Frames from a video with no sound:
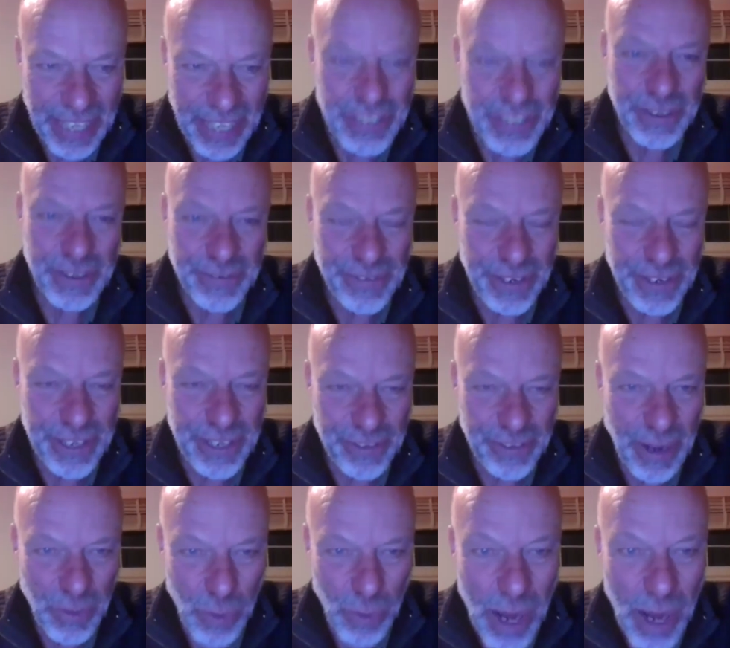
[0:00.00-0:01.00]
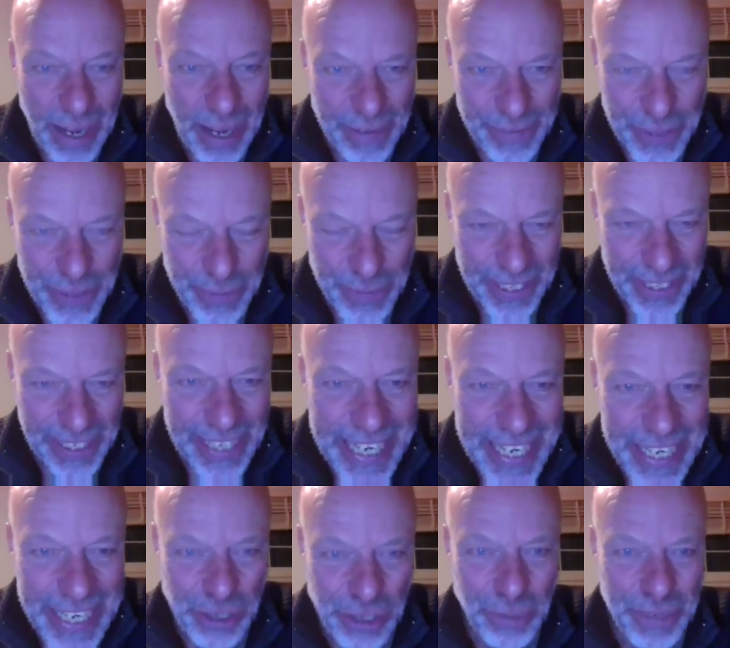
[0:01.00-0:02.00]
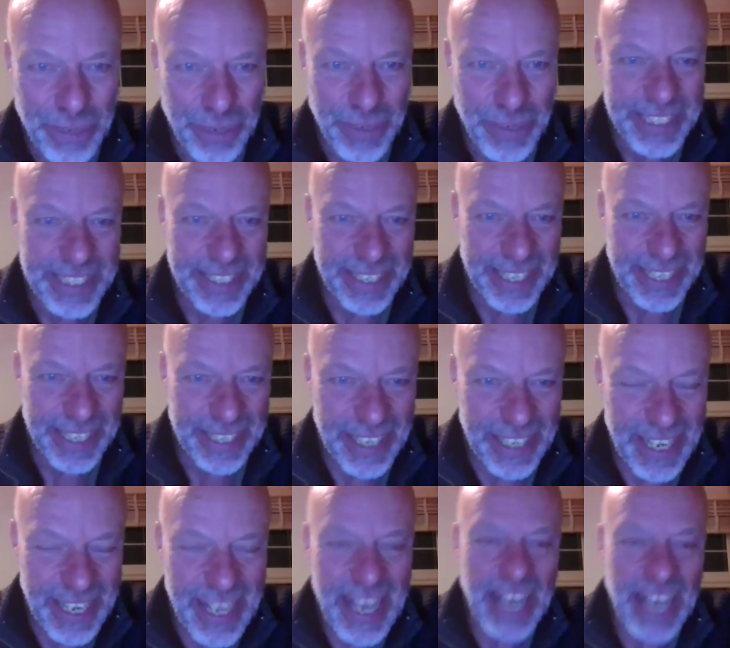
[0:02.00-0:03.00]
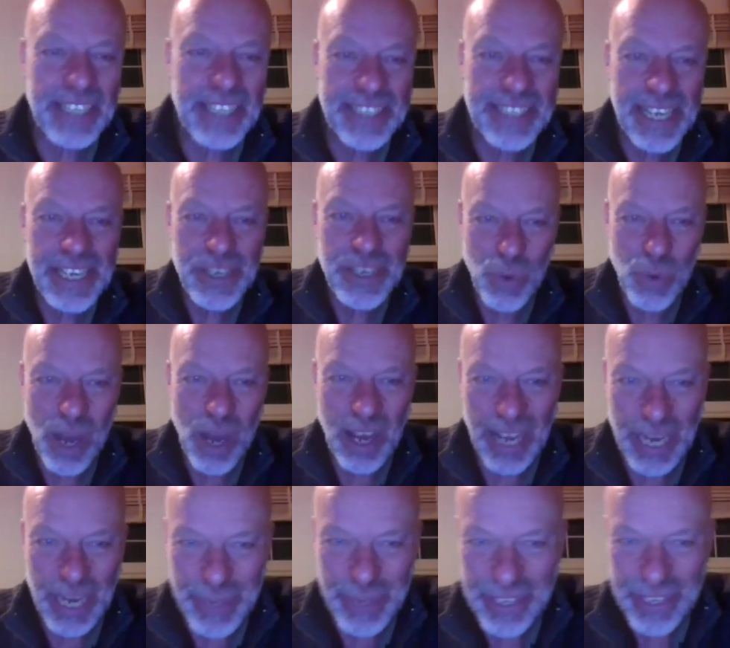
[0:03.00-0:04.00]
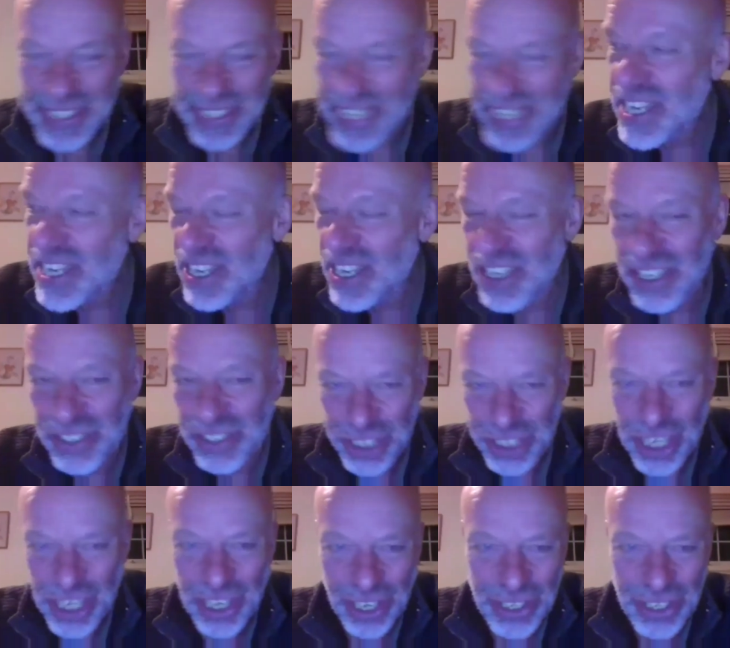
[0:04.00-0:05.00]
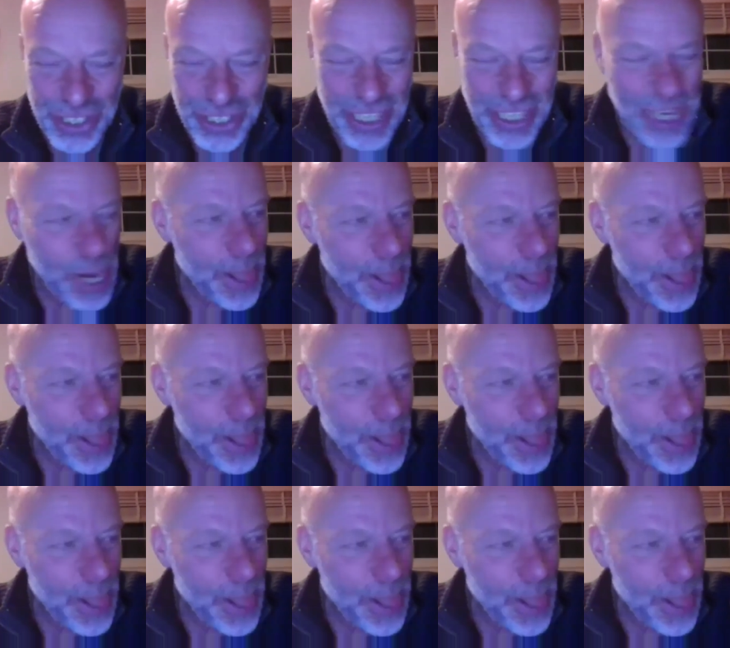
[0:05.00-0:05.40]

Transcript: actually that, funny, of my wife has been leaning on me recently, and I'll tell you why. Because in her church,